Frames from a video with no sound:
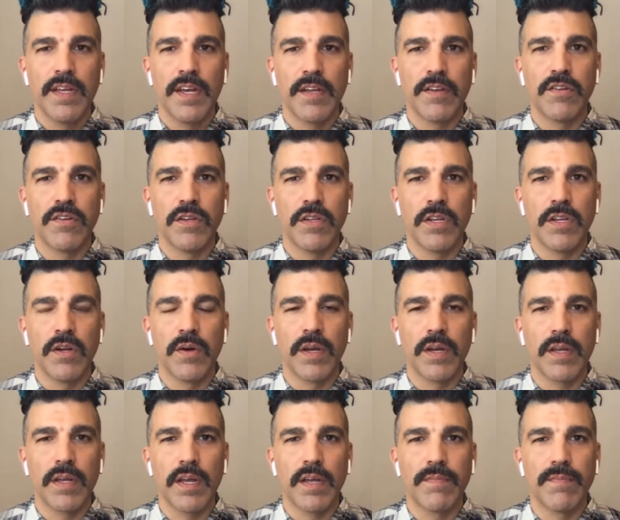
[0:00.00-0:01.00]

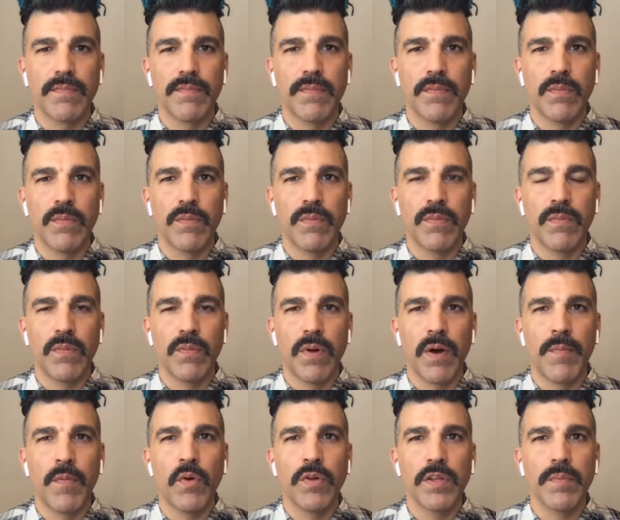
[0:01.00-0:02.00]

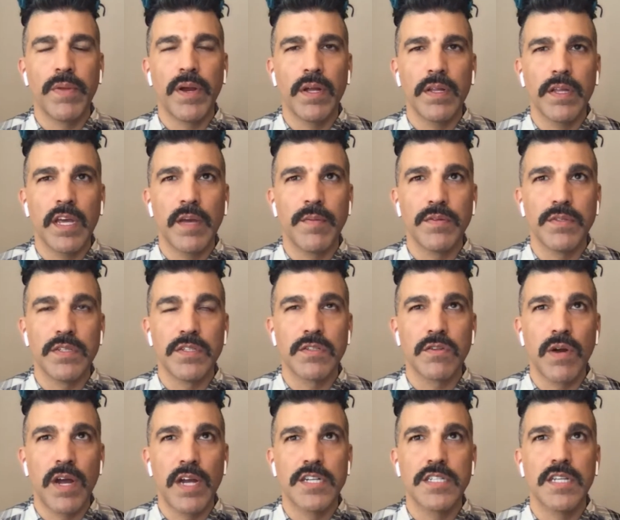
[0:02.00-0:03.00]
I'm only barely able to
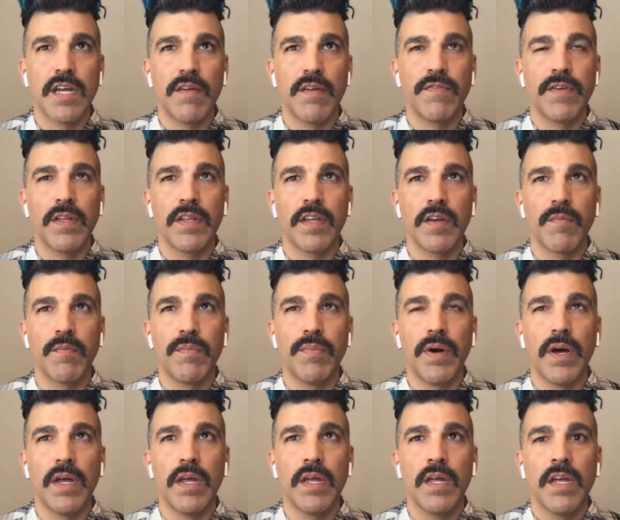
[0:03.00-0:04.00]
scratch that feeling,
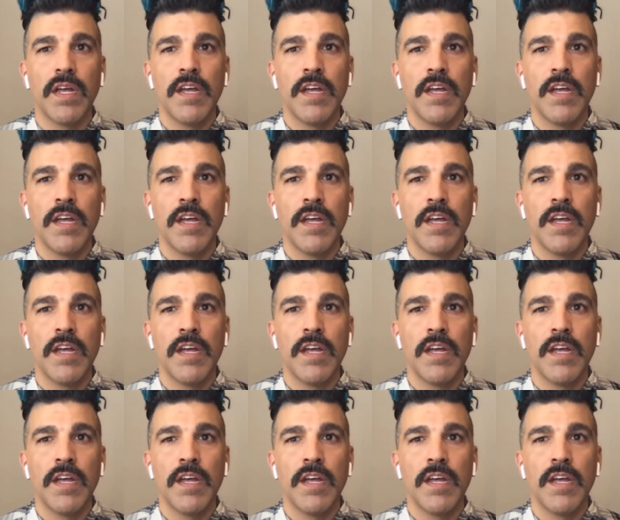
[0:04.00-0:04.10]
but